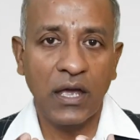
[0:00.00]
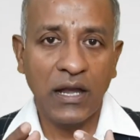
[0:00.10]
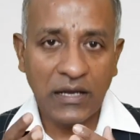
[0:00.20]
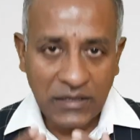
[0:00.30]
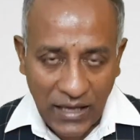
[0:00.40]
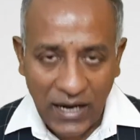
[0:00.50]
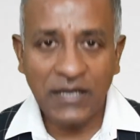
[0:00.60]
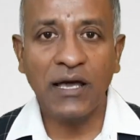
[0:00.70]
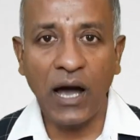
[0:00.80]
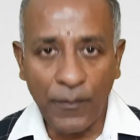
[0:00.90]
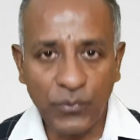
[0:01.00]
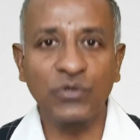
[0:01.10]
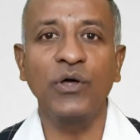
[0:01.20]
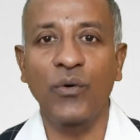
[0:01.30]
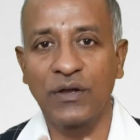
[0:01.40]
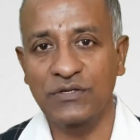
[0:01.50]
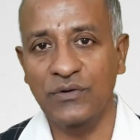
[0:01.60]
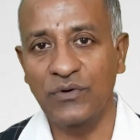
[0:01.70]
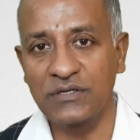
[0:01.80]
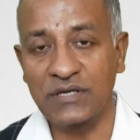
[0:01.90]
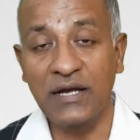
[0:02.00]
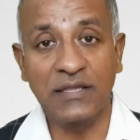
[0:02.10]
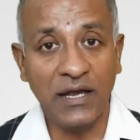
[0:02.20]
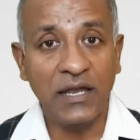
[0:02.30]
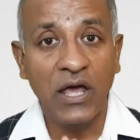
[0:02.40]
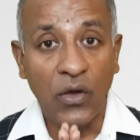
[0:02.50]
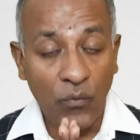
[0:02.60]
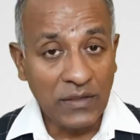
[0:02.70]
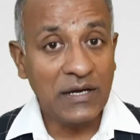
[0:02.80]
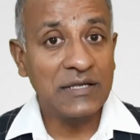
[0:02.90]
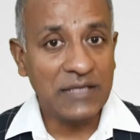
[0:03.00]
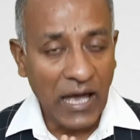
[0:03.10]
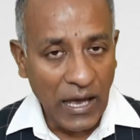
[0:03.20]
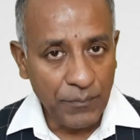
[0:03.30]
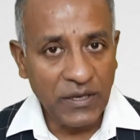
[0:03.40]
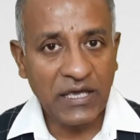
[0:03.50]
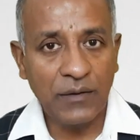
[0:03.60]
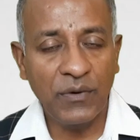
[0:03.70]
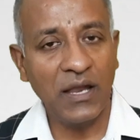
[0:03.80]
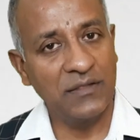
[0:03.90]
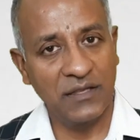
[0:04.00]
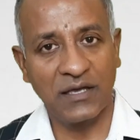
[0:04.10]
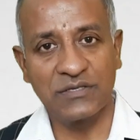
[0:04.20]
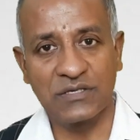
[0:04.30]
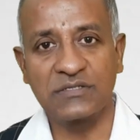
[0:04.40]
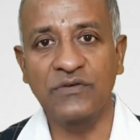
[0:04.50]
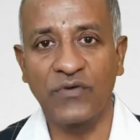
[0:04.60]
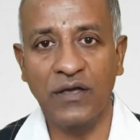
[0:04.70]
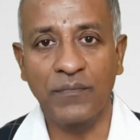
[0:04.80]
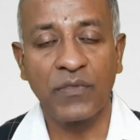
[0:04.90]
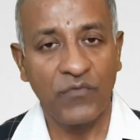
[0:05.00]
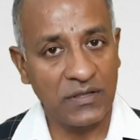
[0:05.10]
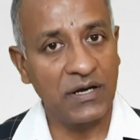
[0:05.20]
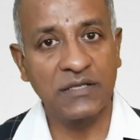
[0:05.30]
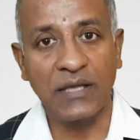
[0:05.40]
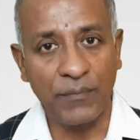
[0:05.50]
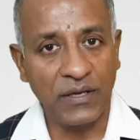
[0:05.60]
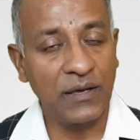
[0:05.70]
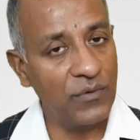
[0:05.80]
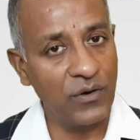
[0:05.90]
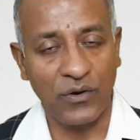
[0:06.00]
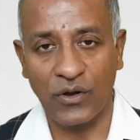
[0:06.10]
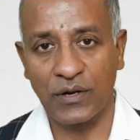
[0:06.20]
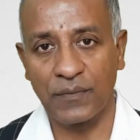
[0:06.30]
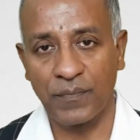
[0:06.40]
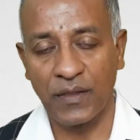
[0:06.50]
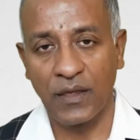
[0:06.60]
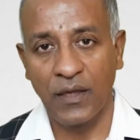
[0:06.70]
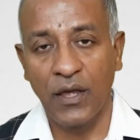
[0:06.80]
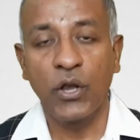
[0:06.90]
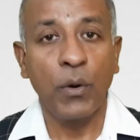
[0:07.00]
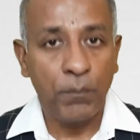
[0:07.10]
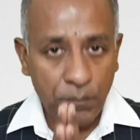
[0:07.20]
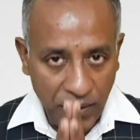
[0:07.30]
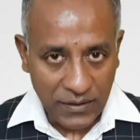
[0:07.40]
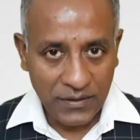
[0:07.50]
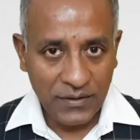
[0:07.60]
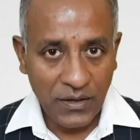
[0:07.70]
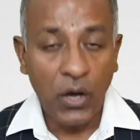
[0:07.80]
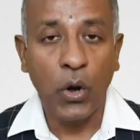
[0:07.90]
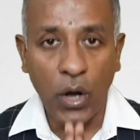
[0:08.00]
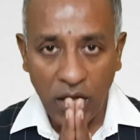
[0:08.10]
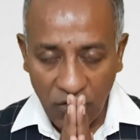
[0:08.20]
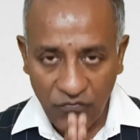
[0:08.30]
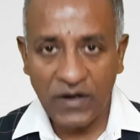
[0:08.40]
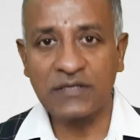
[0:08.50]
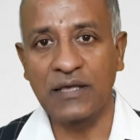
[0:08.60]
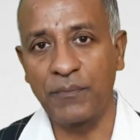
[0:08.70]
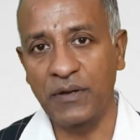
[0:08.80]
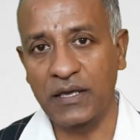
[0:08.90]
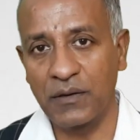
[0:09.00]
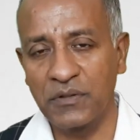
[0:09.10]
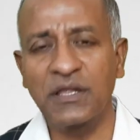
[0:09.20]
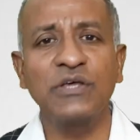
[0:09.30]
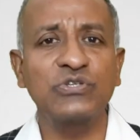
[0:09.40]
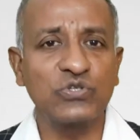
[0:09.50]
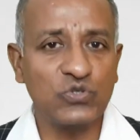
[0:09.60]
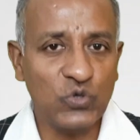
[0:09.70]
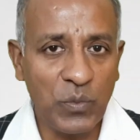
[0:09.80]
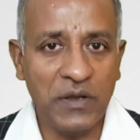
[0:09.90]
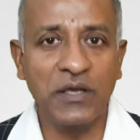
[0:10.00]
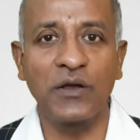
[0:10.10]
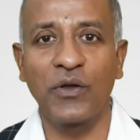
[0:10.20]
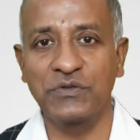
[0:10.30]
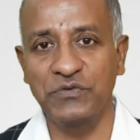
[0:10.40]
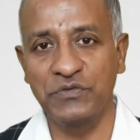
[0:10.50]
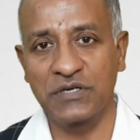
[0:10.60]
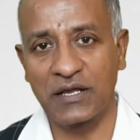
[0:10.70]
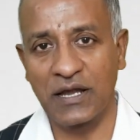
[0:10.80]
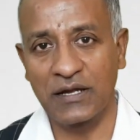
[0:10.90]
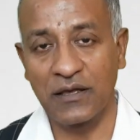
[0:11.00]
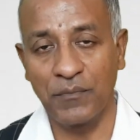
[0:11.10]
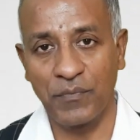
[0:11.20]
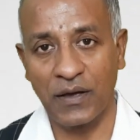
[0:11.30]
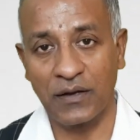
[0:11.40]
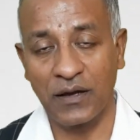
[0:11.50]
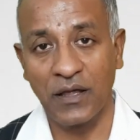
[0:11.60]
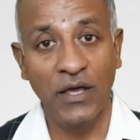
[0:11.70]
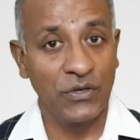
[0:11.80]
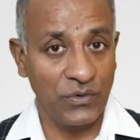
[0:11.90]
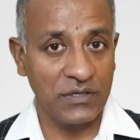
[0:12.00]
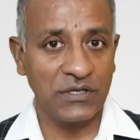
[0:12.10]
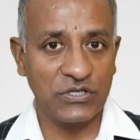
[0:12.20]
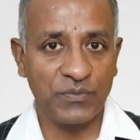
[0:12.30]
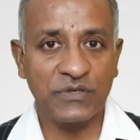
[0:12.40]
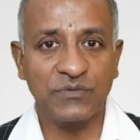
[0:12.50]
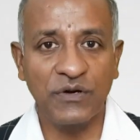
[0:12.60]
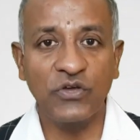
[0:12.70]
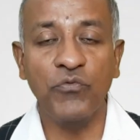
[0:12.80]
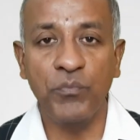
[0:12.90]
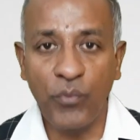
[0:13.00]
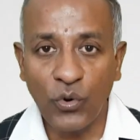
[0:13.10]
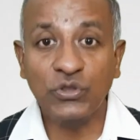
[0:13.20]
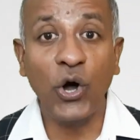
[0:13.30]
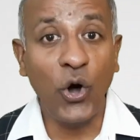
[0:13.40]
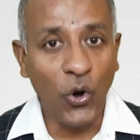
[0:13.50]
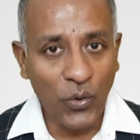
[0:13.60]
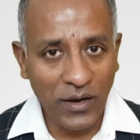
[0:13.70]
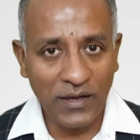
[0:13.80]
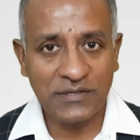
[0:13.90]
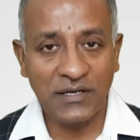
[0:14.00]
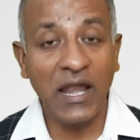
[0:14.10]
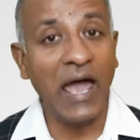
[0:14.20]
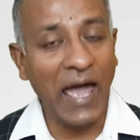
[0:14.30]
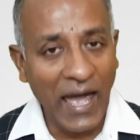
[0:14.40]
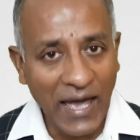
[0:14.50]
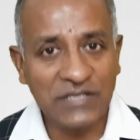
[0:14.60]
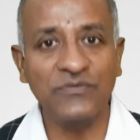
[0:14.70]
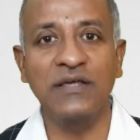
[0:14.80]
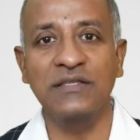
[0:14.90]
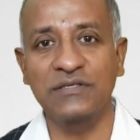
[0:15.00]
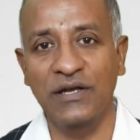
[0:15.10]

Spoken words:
entirely up to the organization to decide that whether it is applicable, and they can justify whether it is applicable or not. But if it is applicable, there are so many clauses which are getting impacted. So it is the responsibility of both the organization as well as the